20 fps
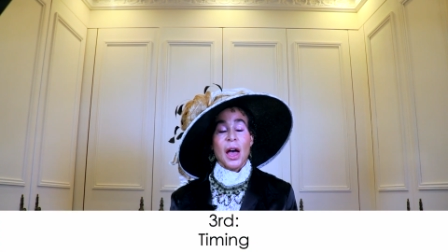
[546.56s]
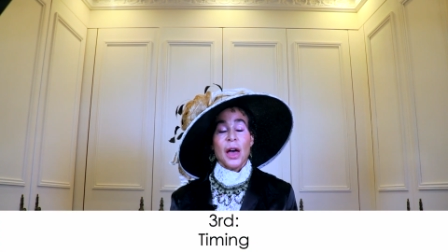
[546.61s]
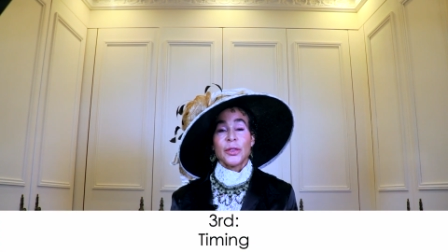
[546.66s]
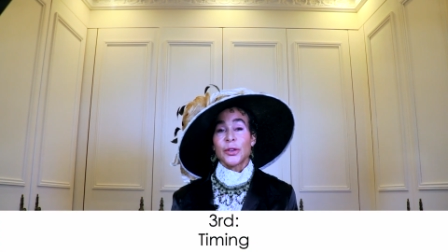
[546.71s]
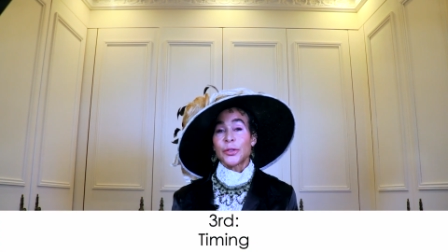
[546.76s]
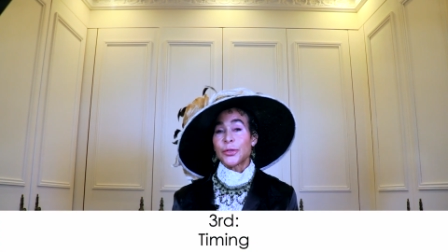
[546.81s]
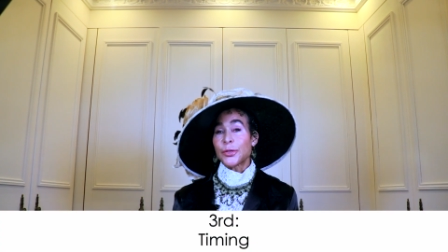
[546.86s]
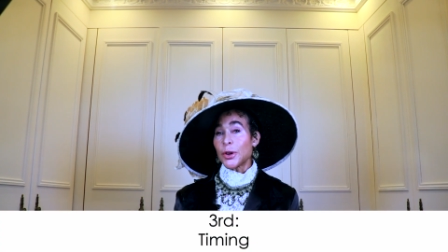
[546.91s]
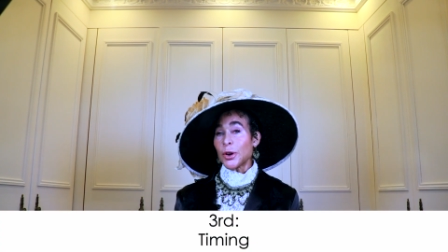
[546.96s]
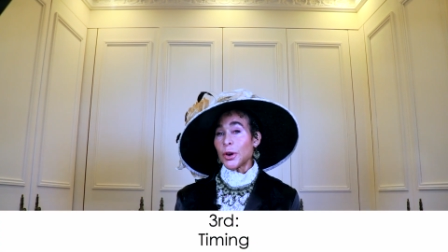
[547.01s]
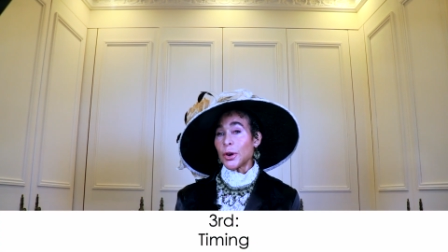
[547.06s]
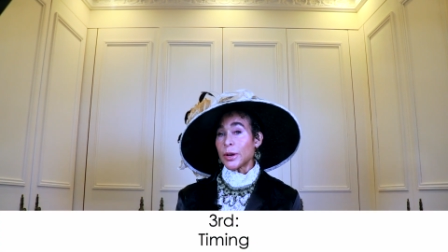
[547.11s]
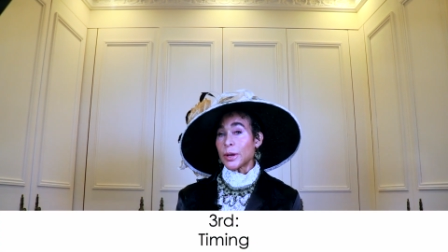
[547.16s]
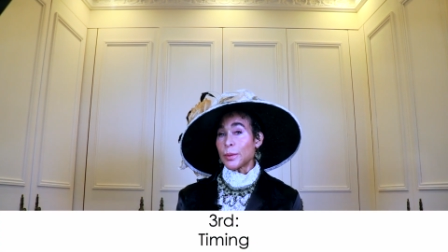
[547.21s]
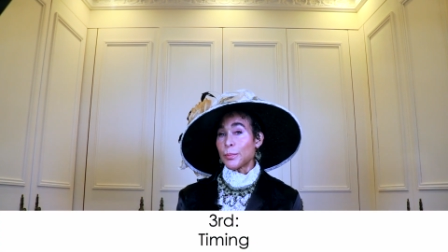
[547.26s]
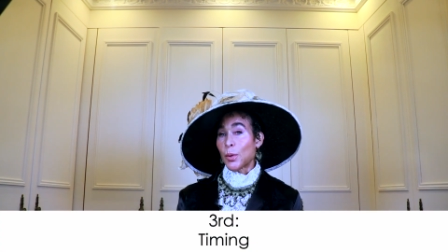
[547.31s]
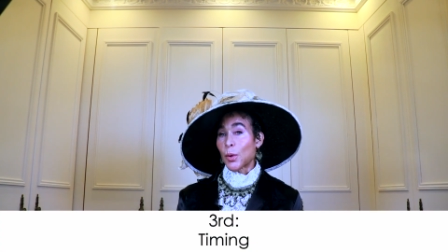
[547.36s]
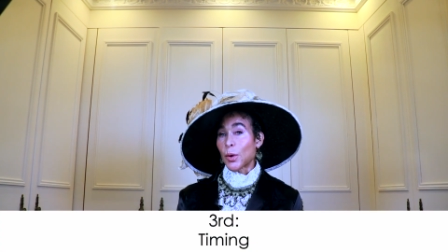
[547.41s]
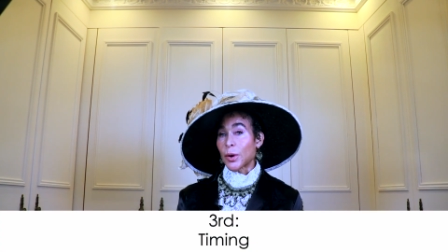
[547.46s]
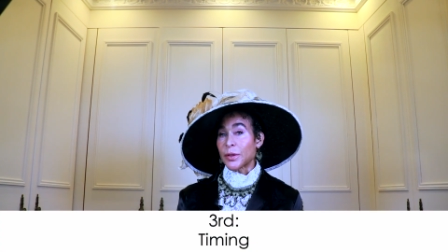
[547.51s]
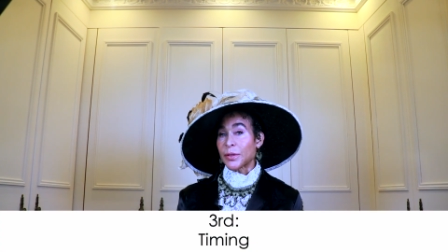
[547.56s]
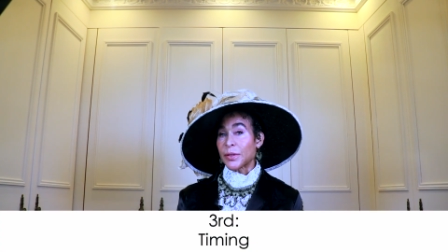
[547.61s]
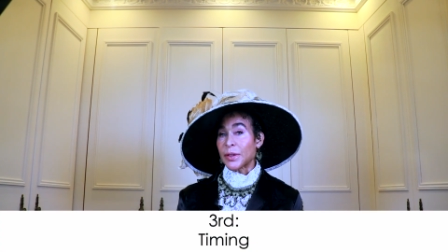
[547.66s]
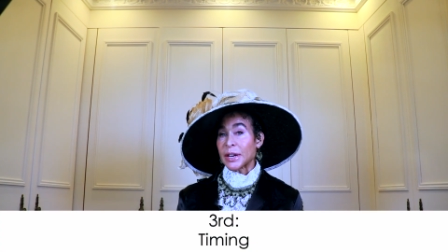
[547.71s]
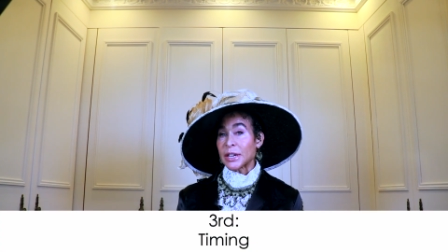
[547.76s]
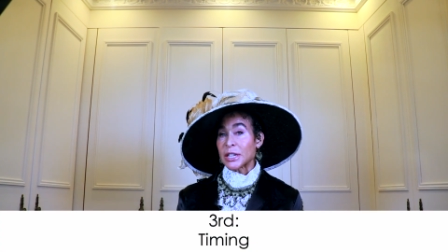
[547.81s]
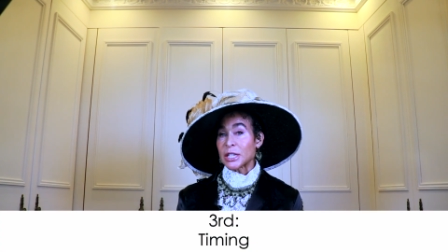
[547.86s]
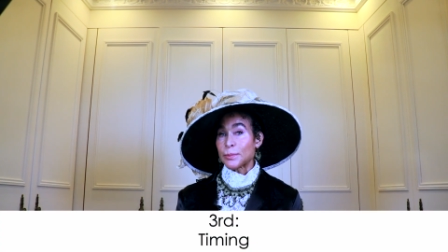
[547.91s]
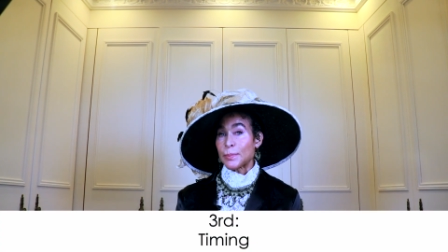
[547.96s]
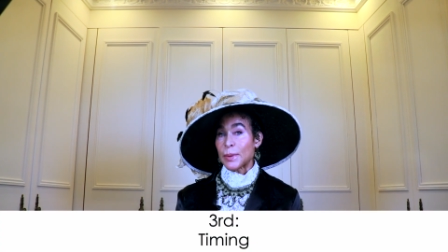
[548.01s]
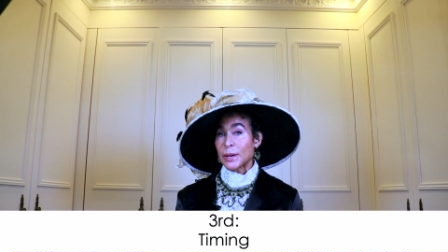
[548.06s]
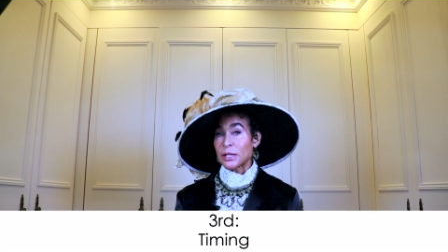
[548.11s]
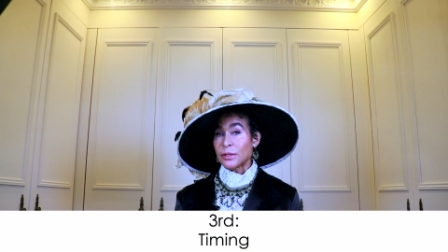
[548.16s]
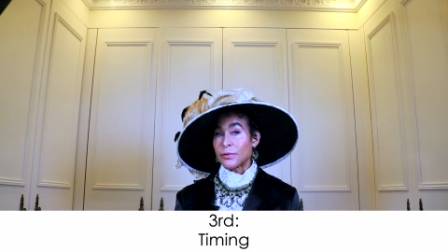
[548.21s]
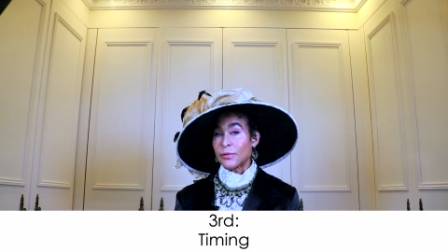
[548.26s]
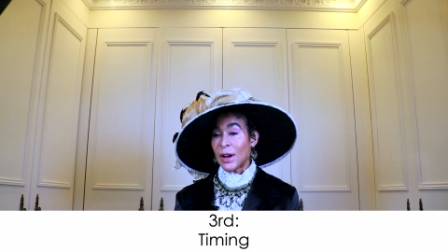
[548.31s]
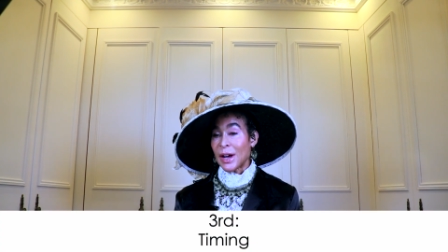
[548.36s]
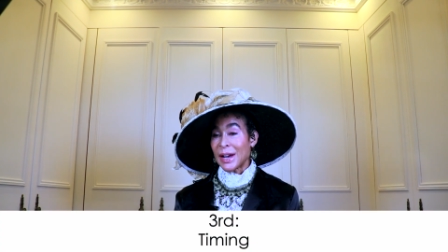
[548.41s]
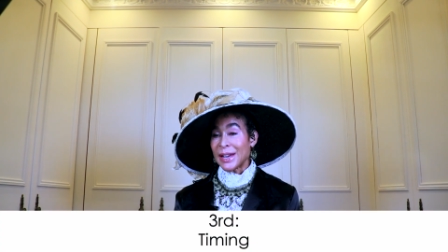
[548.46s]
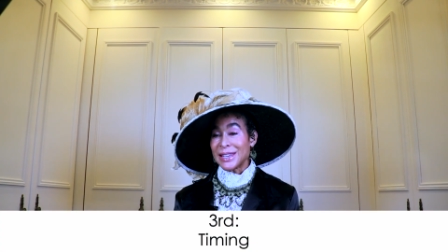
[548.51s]
The third important thing to
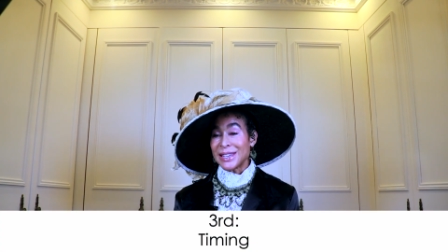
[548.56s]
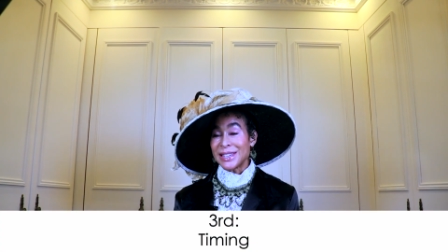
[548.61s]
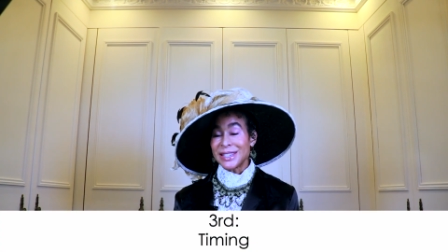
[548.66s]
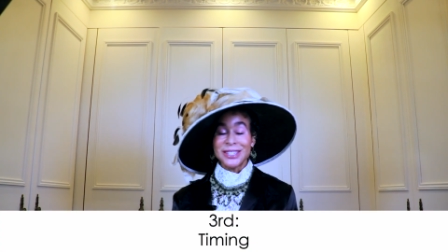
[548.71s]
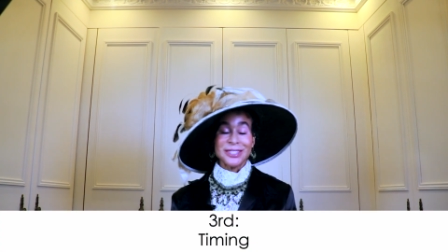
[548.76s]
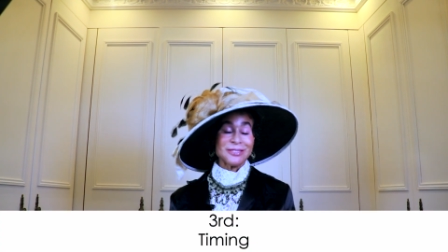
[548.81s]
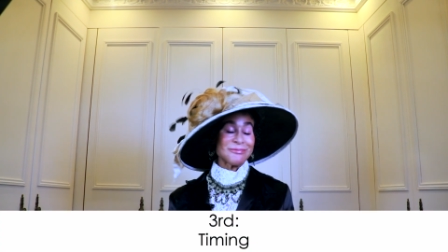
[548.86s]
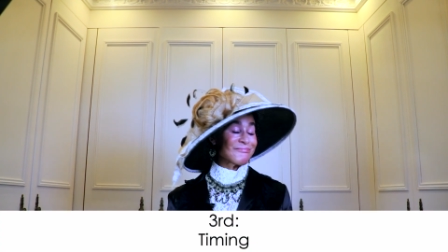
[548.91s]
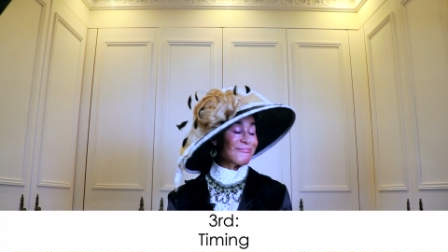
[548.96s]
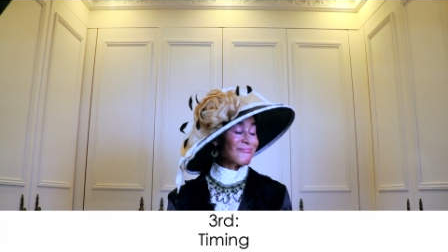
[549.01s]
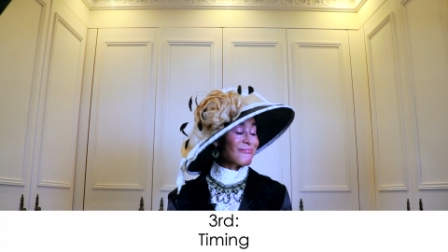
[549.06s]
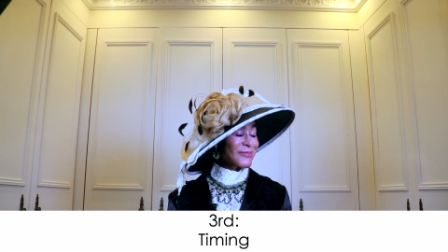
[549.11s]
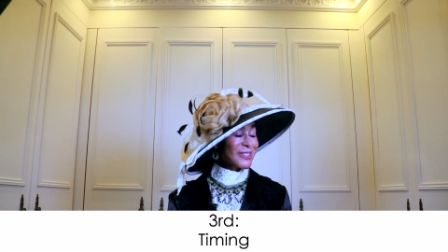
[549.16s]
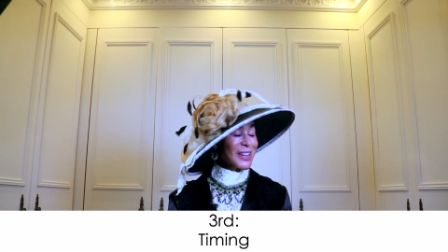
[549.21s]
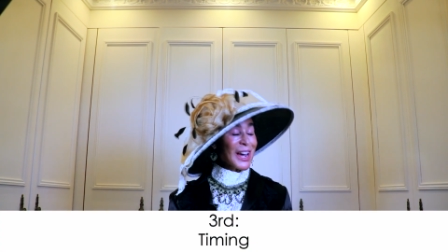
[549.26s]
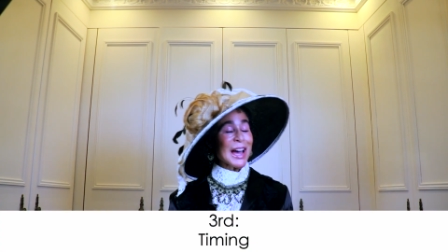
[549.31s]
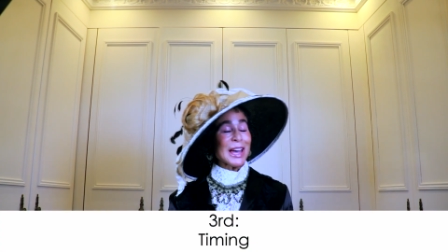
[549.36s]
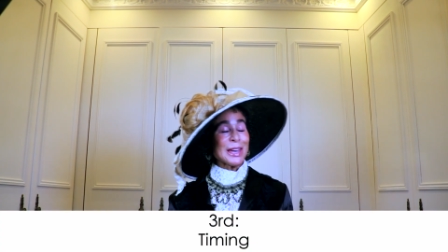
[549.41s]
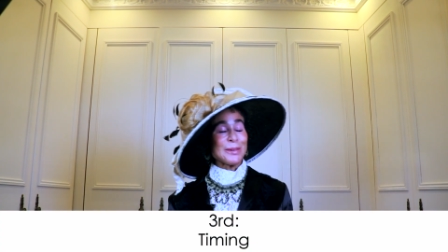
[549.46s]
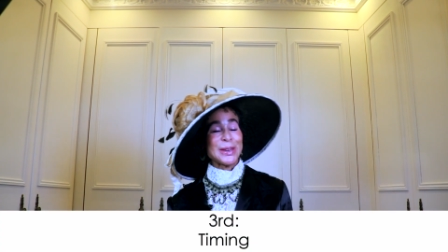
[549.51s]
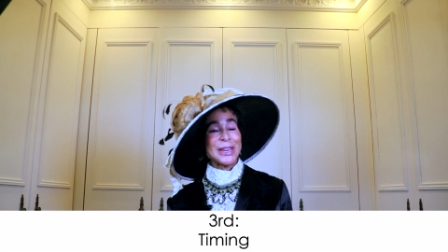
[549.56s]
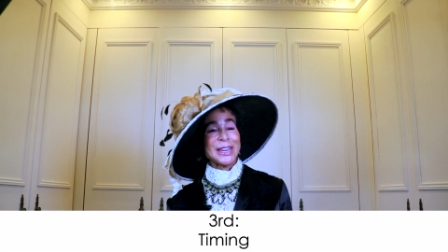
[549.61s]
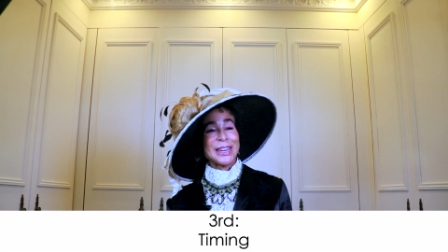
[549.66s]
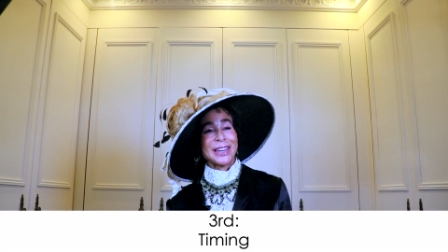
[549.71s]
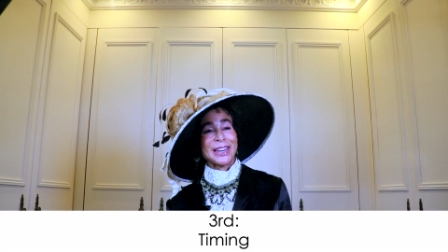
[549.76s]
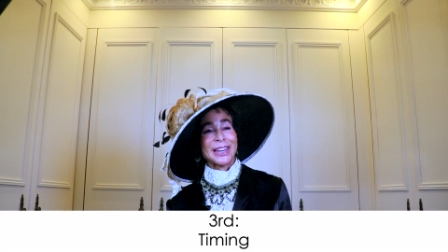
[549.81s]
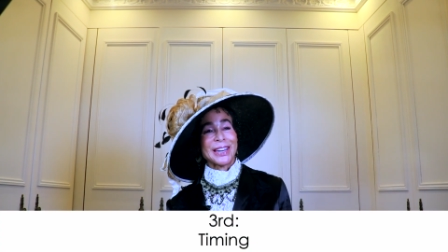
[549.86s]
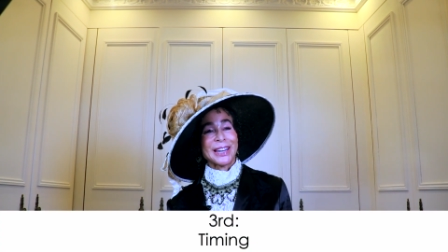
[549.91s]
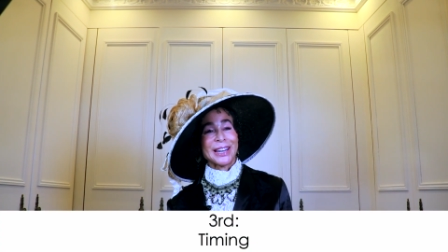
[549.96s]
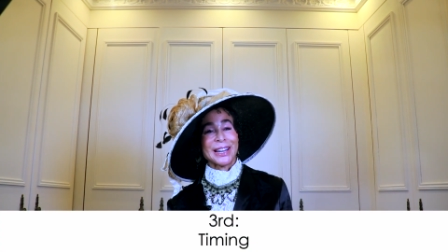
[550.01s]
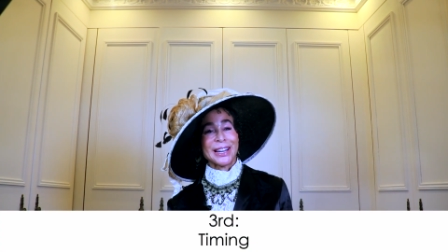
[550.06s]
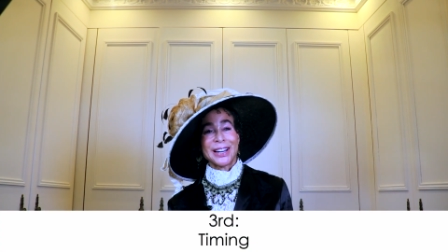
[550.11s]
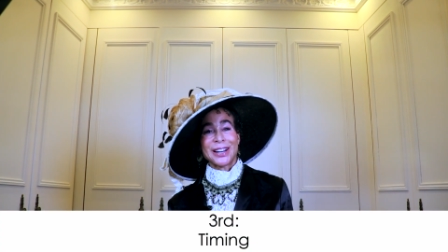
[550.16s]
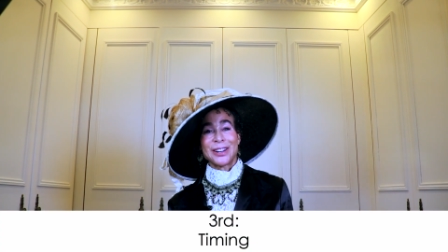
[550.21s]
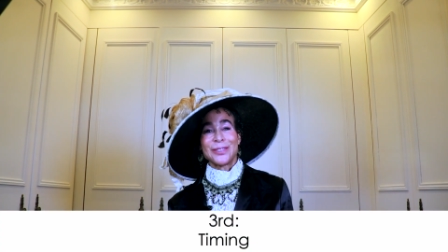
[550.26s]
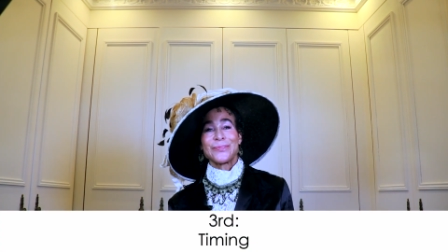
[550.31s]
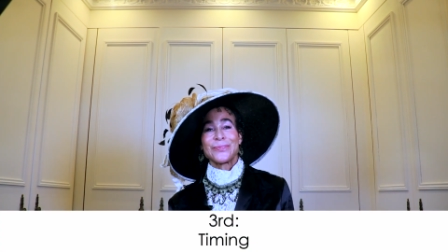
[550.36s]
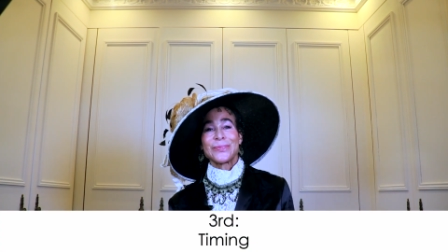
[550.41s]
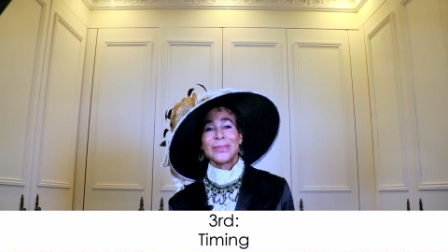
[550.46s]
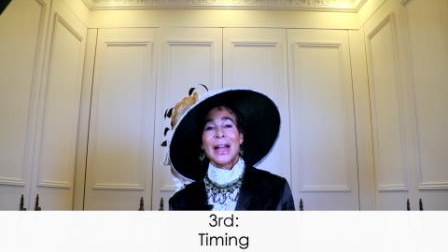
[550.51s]
specify is timing.